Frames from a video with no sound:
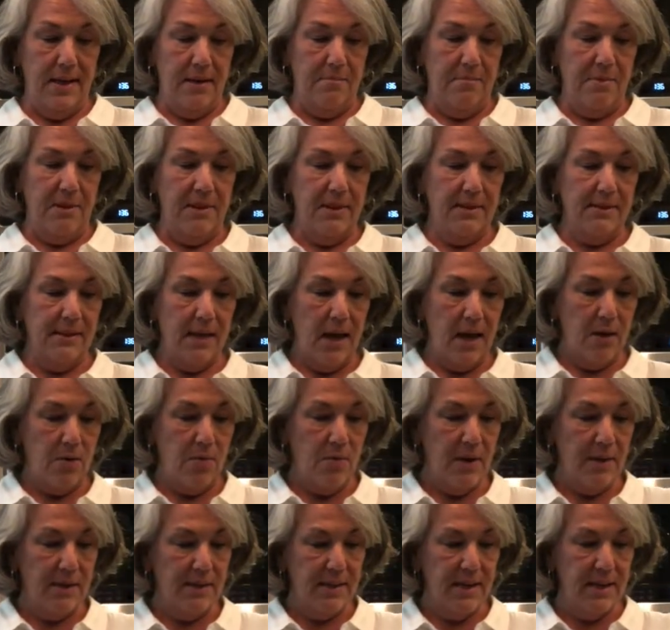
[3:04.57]
But the
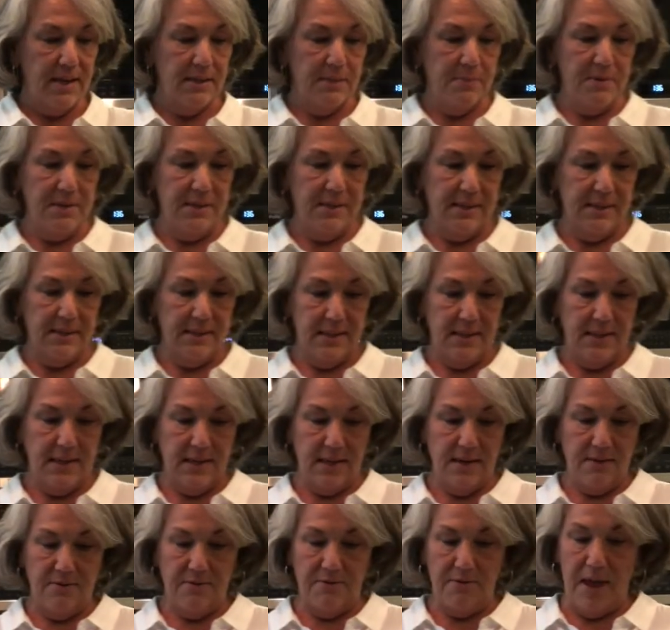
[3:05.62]
zakwas has been
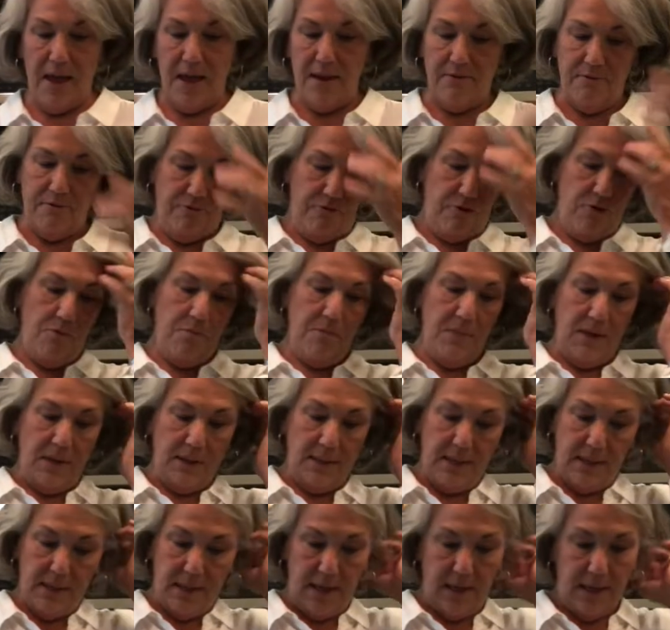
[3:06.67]
sitting and
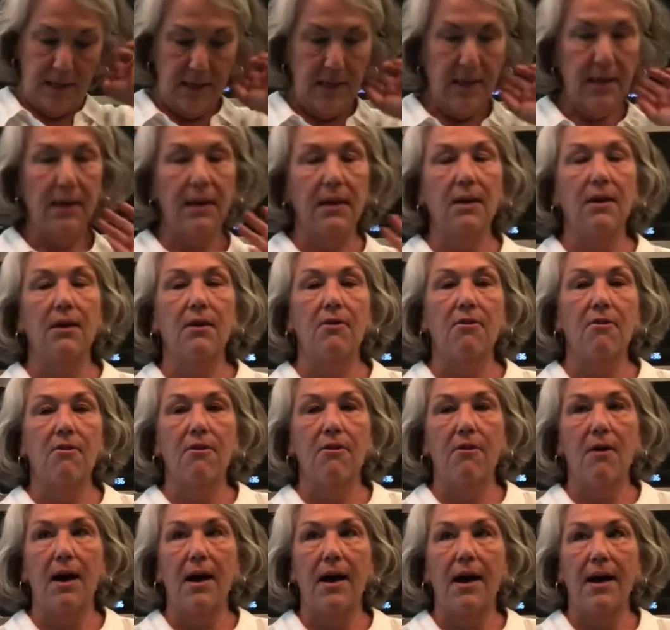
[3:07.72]
fermenting
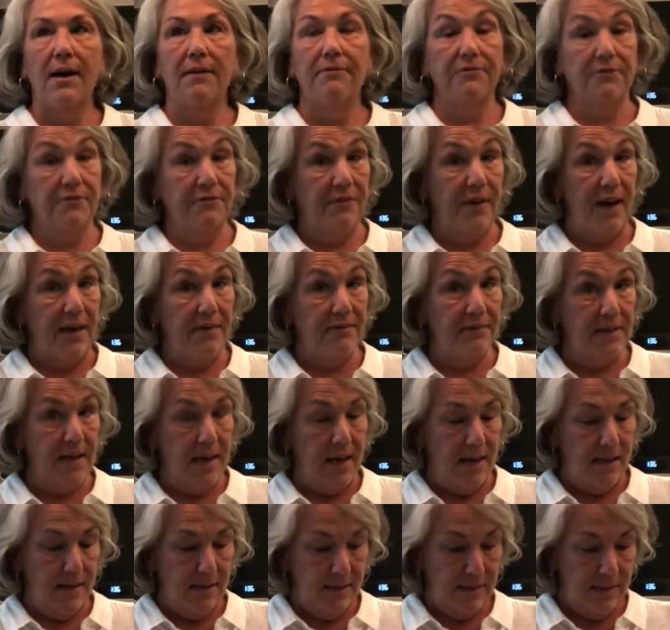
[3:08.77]
for 5
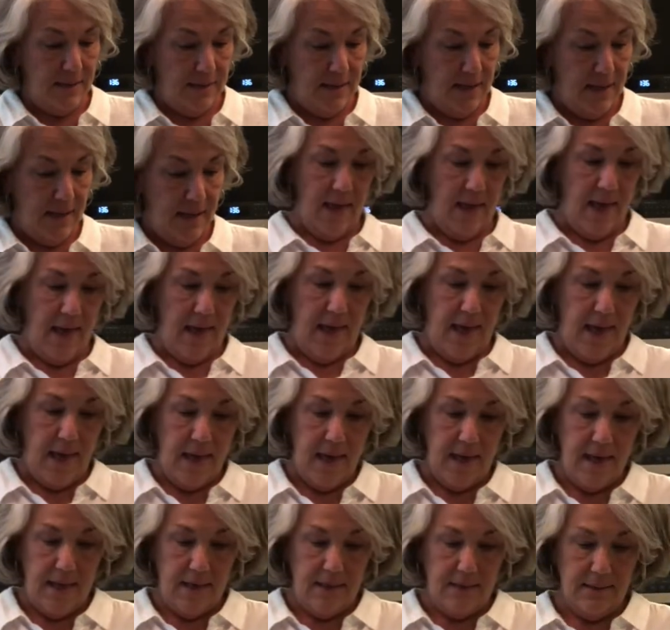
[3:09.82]
days,
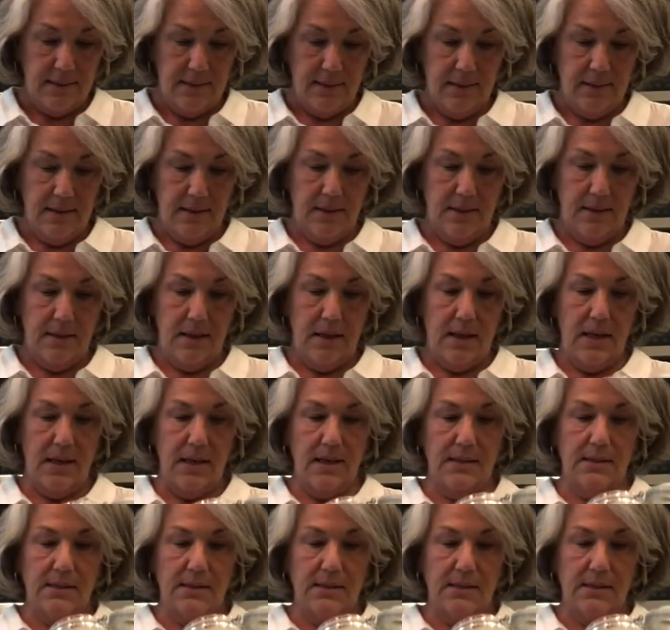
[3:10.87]
and it